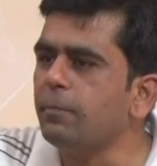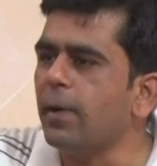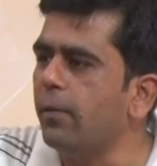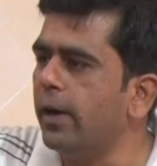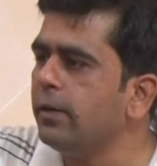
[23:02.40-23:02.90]

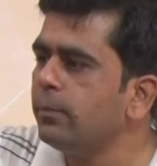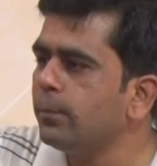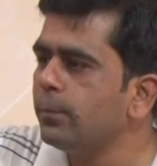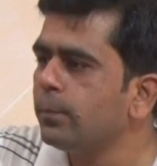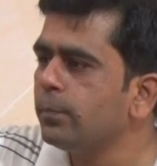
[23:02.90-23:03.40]
power,
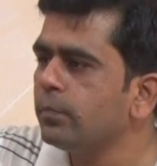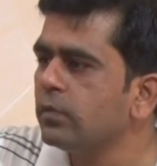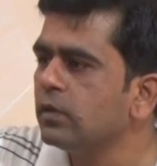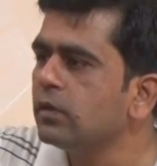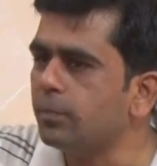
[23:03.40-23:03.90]

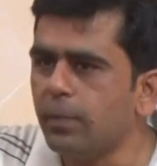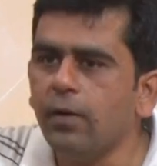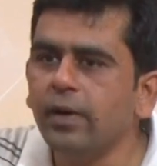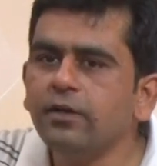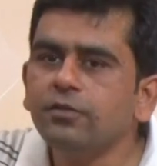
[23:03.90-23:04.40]
the
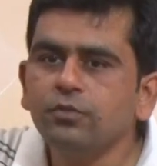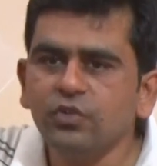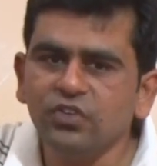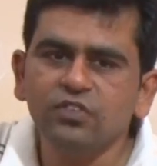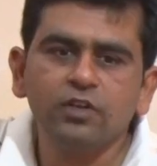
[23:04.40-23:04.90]
power
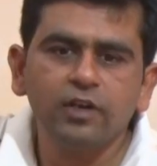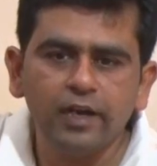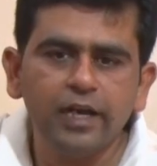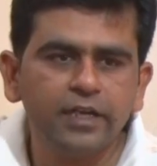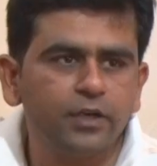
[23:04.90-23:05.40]
which is
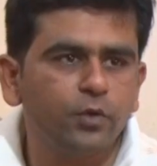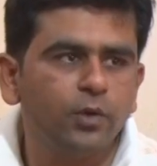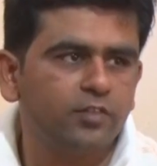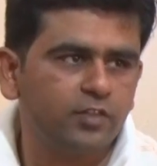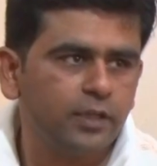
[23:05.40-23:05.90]
related to
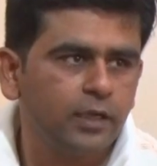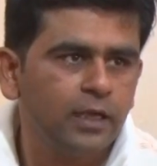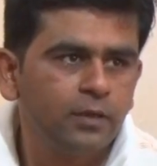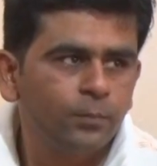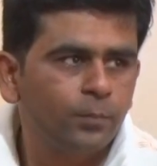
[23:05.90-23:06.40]
your
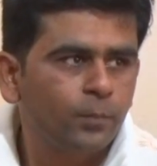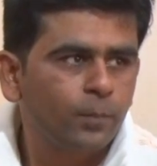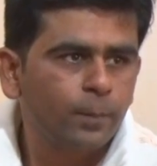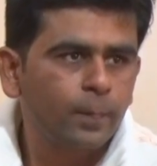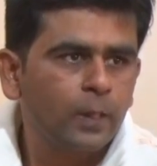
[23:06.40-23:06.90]
signal,
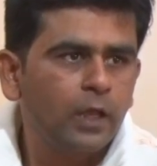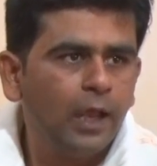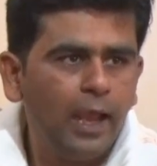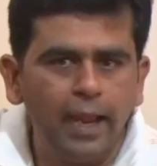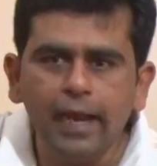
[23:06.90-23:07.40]

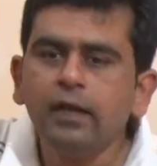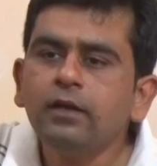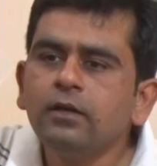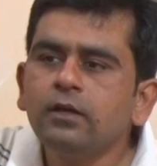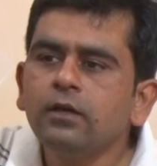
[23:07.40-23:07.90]
and
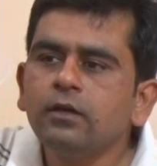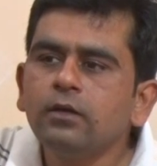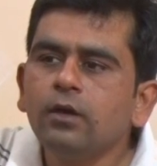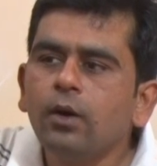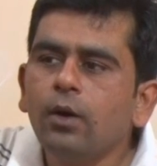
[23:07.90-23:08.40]

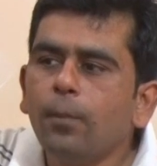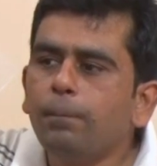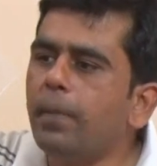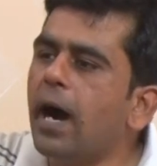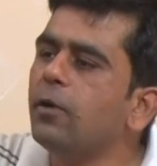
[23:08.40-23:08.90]

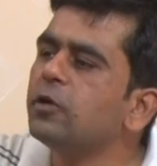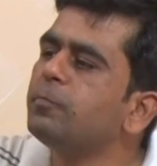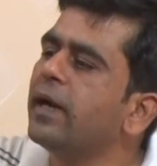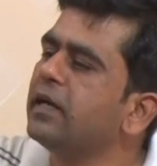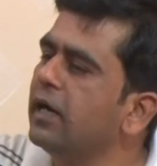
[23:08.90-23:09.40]
power
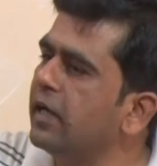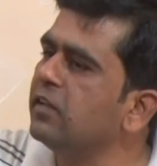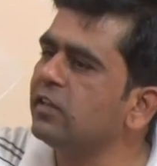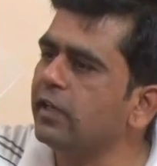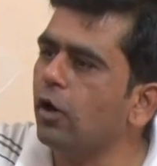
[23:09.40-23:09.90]
spectral
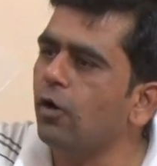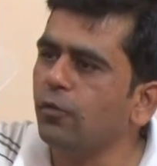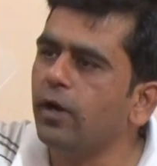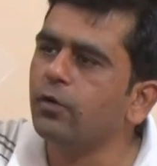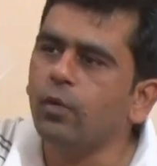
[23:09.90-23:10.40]
density of
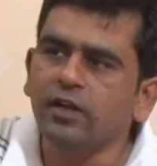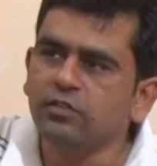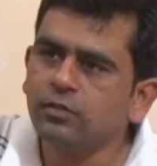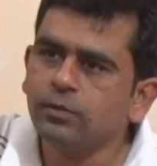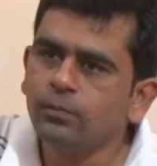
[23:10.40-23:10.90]
your noise.